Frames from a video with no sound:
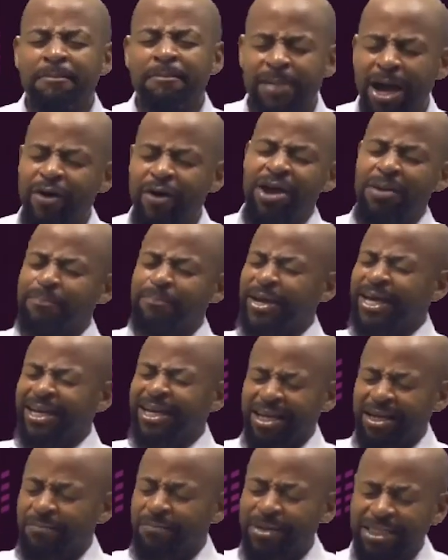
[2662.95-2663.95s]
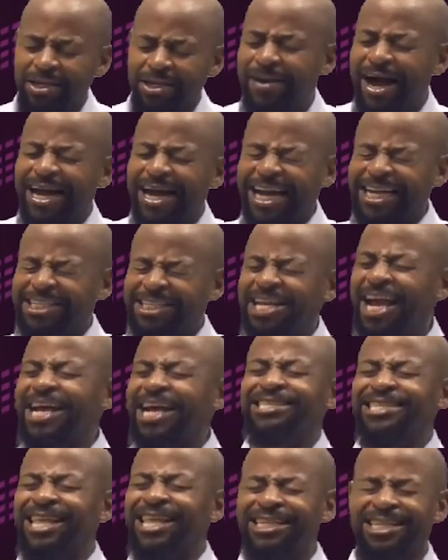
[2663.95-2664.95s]
May we be mudimaka a
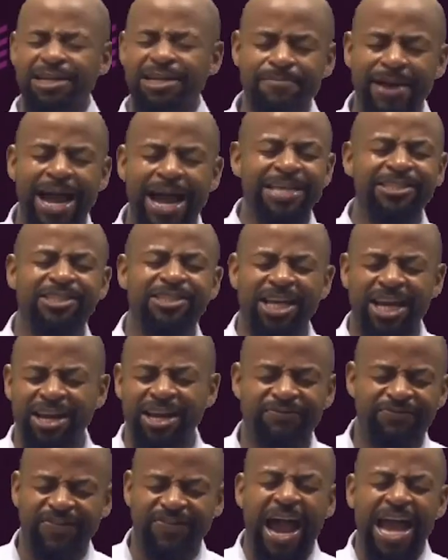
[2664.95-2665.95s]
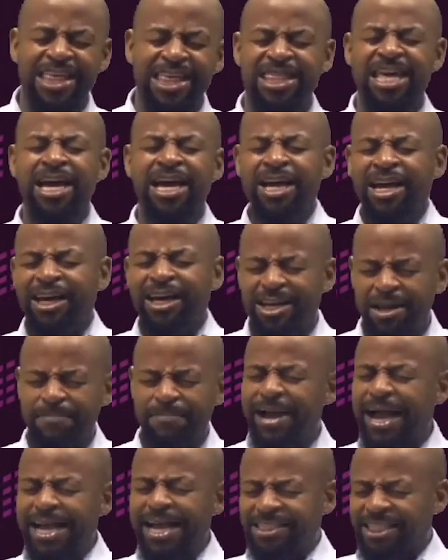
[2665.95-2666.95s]
church that remains in faith,
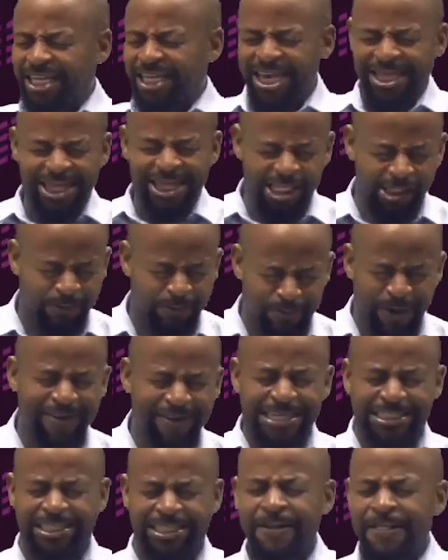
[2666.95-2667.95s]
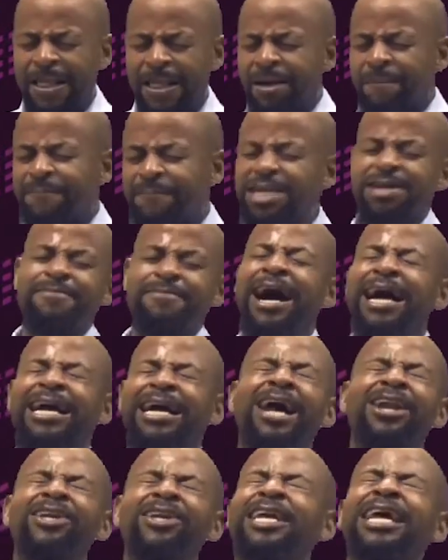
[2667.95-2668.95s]
remains in the Spirit.
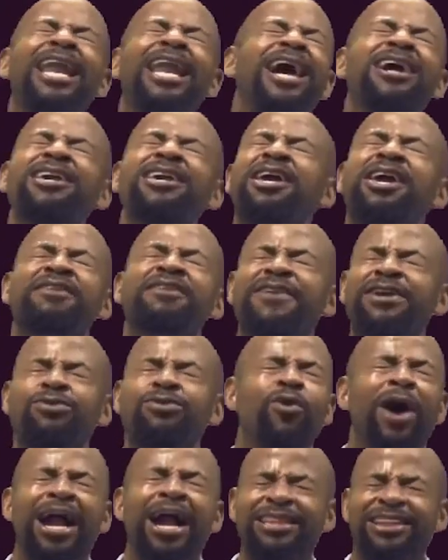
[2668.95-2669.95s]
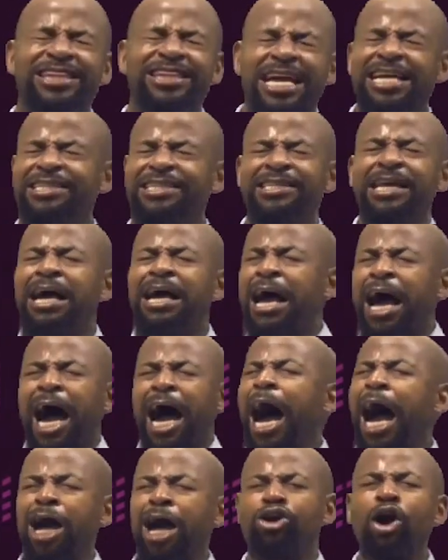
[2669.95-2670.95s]
Mudimaka likileng, even when things
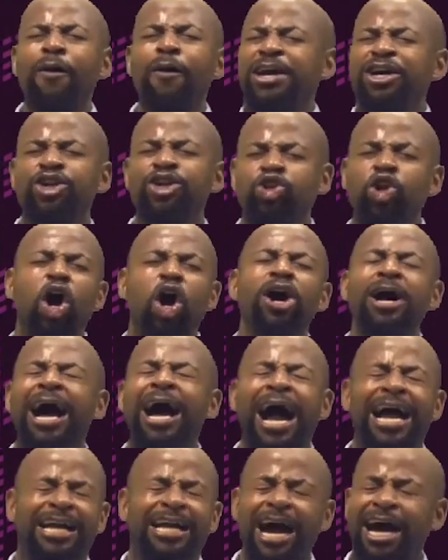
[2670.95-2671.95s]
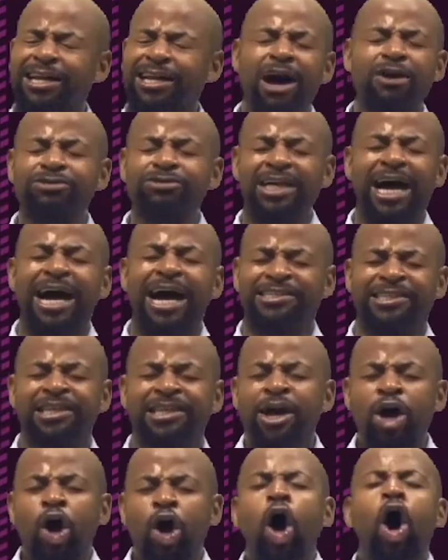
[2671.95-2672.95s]
are going wrong around
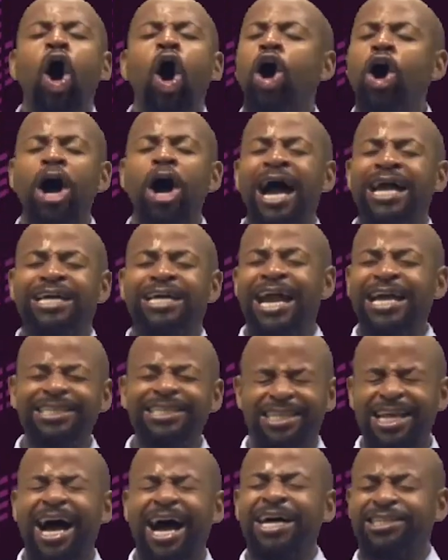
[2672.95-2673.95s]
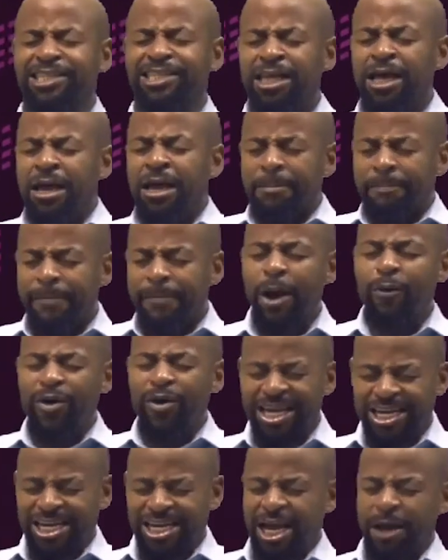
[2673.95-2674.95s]
us or against us, may
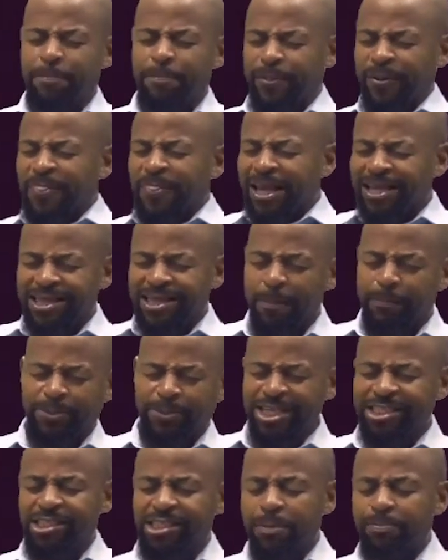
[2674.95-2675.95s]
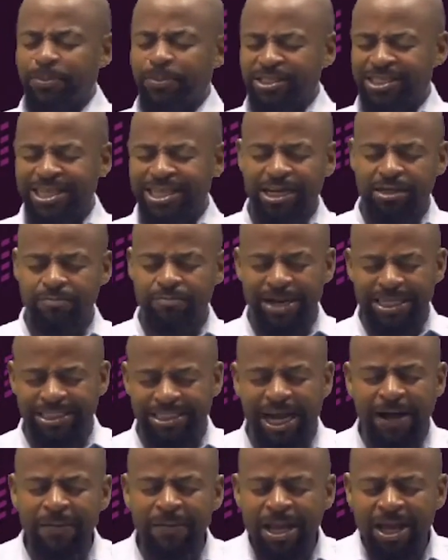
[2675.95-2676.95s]
we keep the principles that
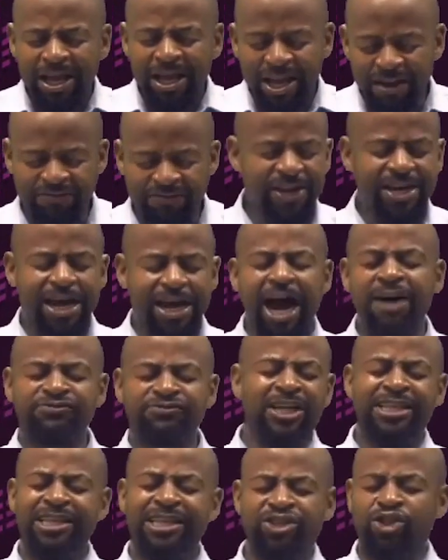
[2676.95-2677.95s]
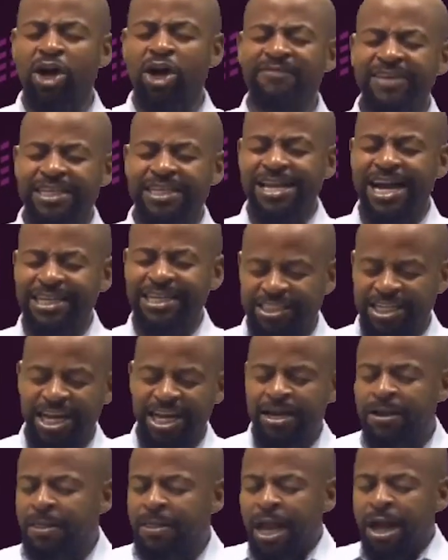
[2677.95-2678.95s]
matter. Even after this
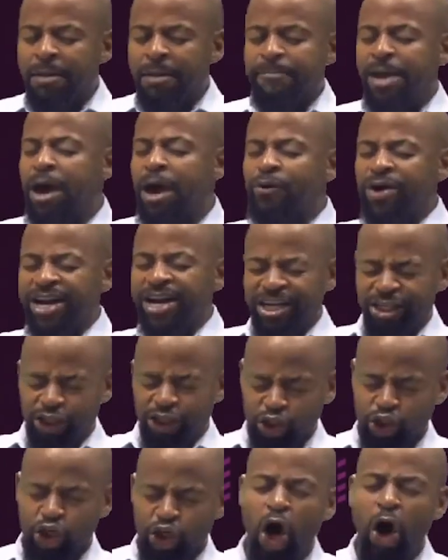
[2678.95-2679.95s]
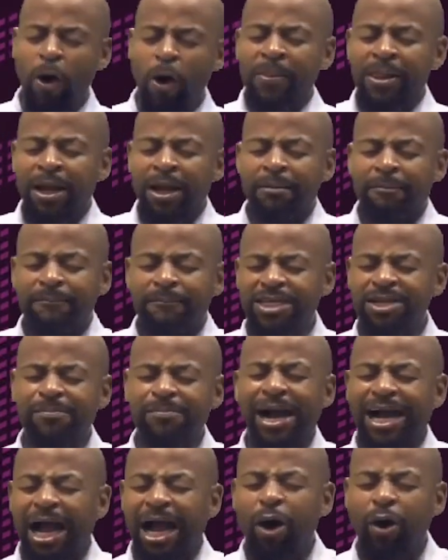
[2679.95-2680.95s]
COVID-19, may we restore
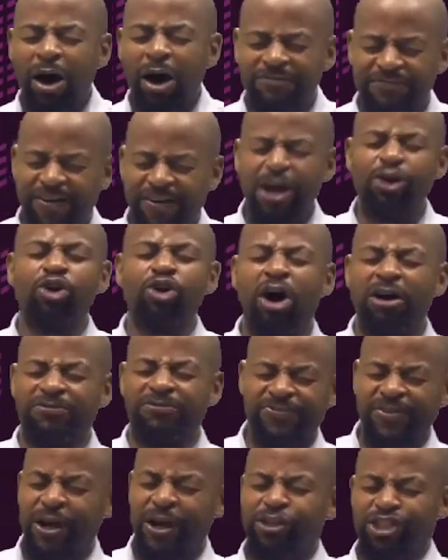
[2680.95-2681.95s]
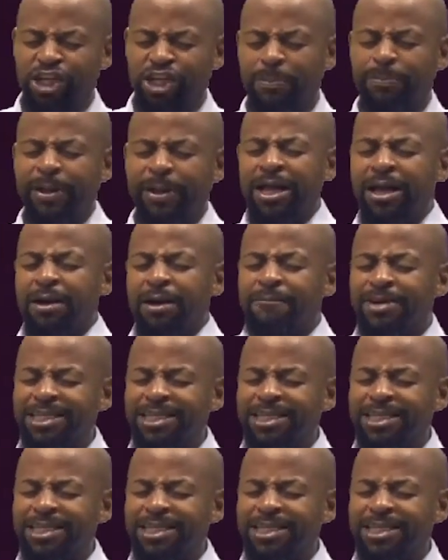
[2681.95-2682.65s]
mudimaka our value of fellowship.